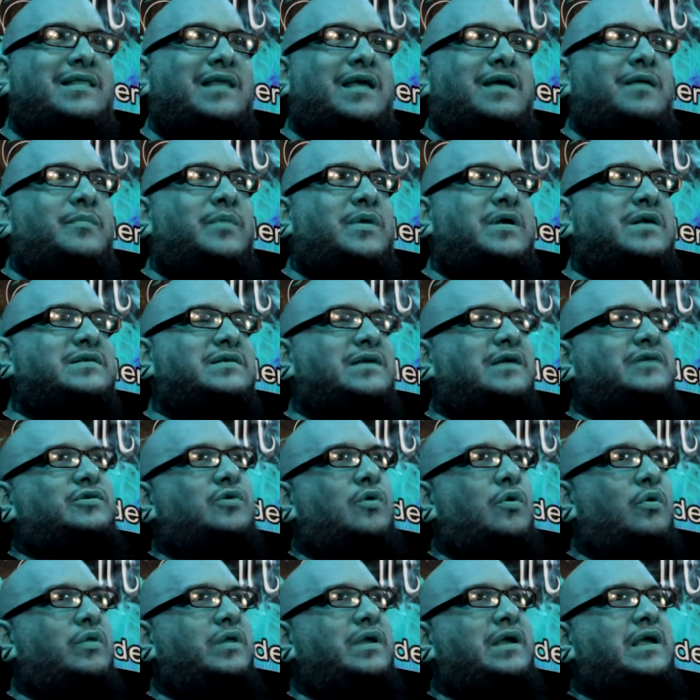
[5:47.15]
thing because I
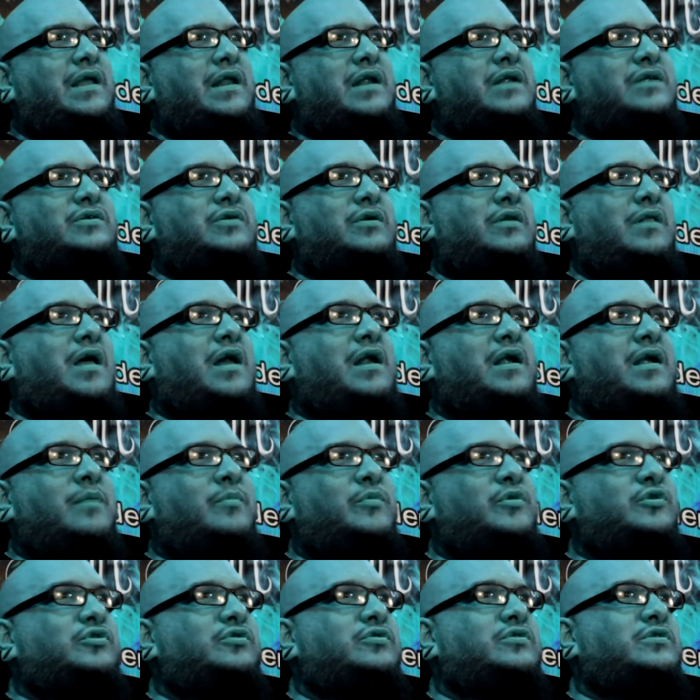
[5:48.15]
totally get into a lot of
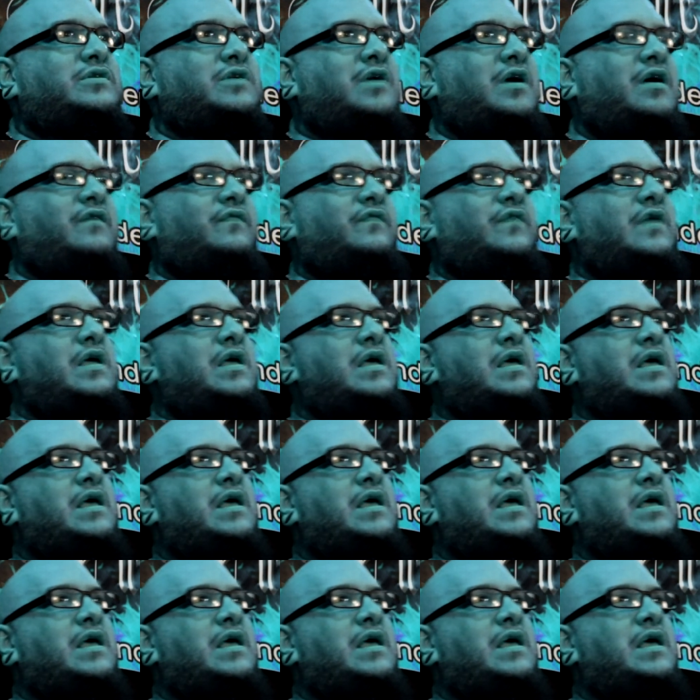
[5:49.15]
immature stuff.